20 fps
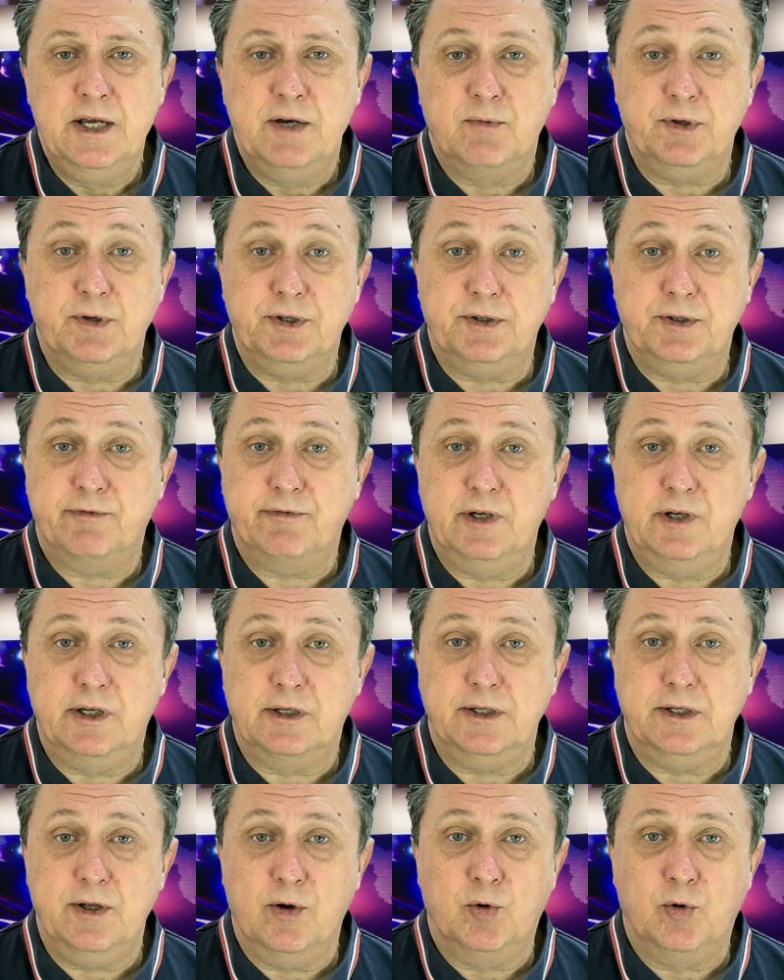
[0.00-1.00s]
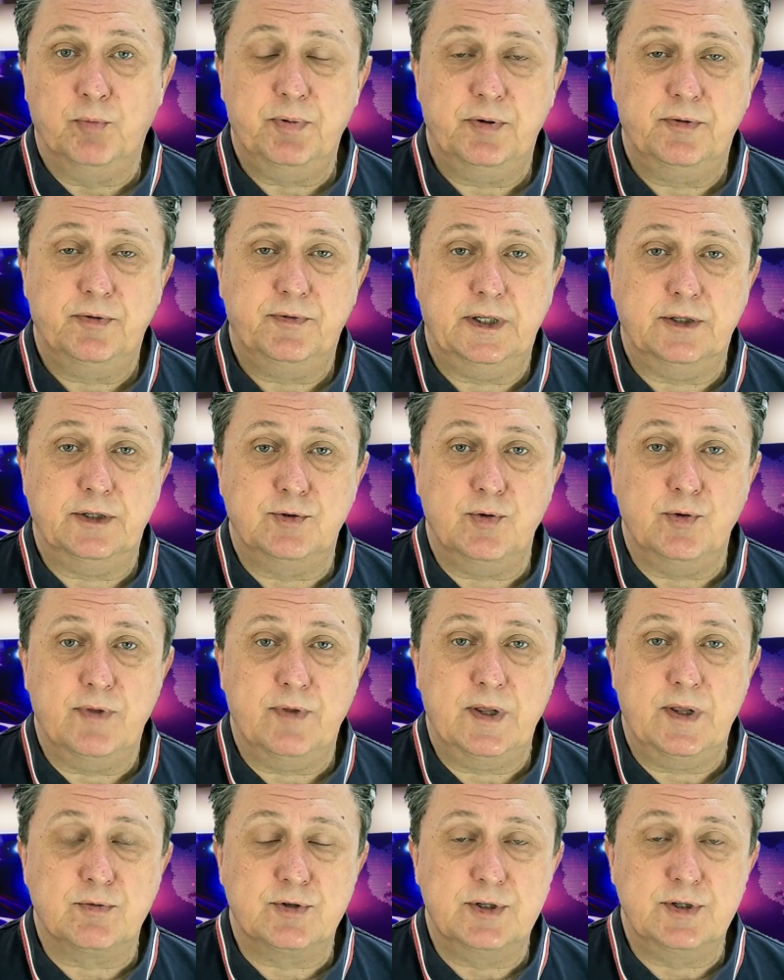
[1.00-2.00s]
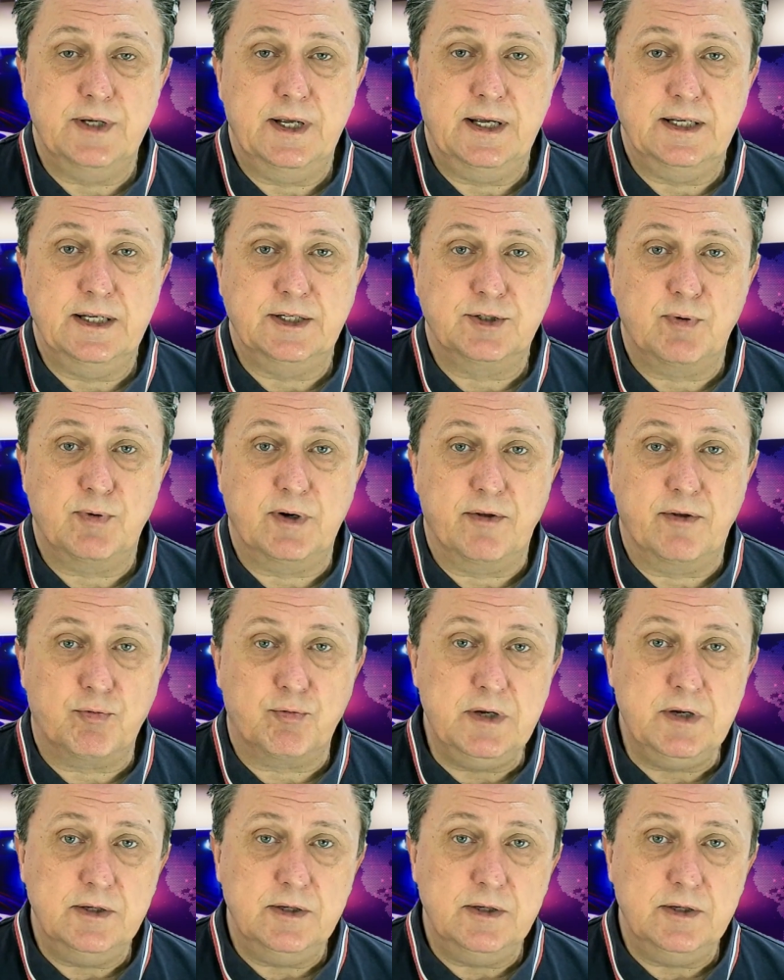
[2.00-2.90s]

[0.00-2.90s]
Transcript: We definitely hope that 2023